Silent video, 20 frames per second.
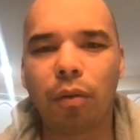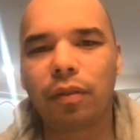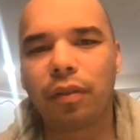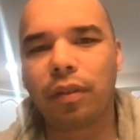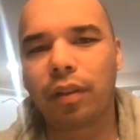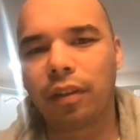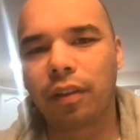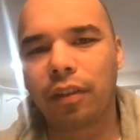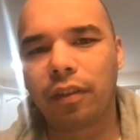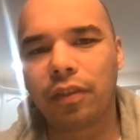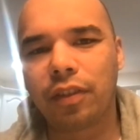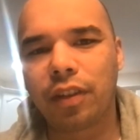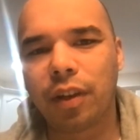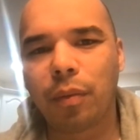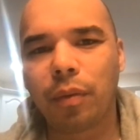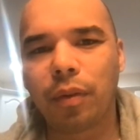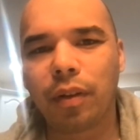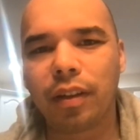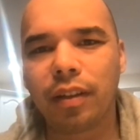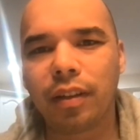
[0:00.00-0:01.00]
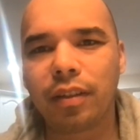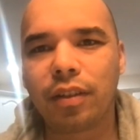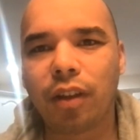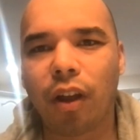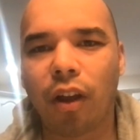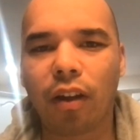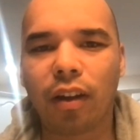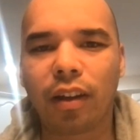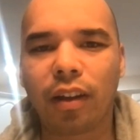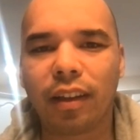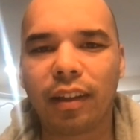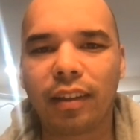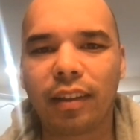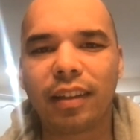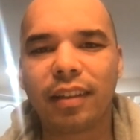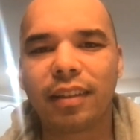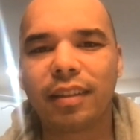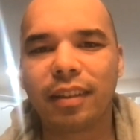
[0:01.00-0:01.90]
well, if someone is talking like this,